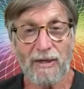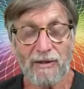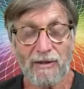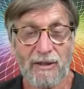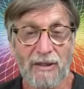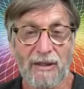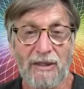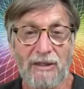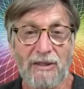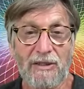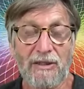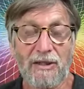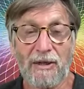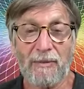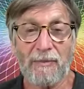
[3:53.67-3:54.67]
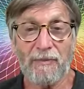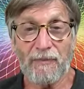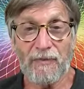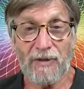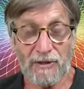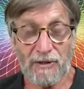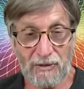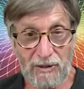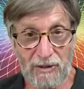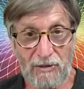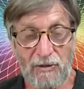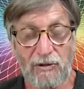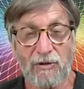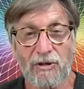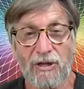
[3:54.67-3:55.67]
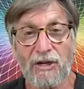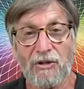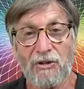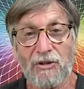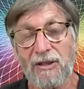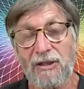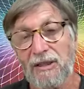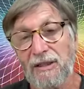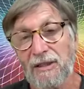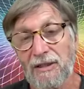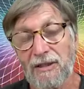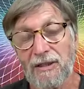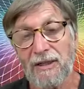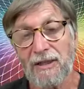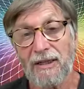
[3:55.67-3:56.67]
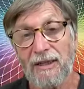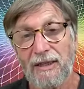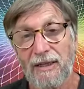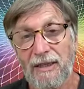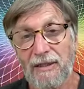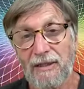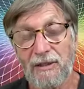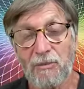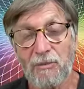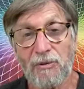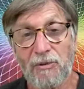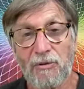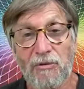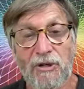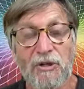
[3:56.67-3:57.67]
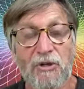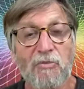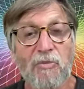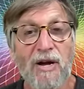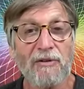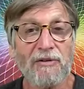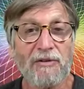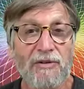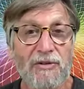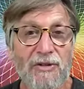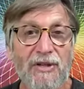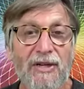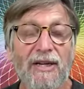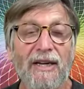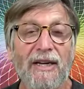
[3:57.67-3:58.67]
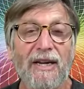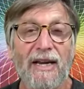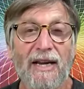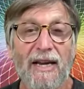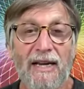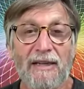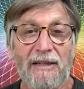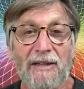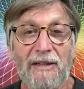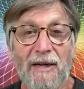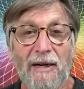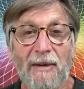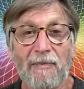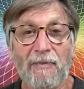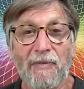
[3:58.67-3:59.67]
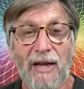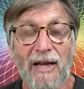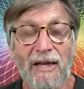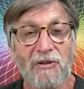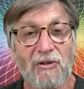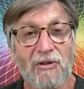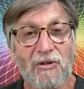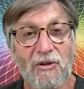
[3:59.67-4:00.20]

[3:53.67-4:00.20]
these um, th this location here in the Blue Ridge Mountains. And um, and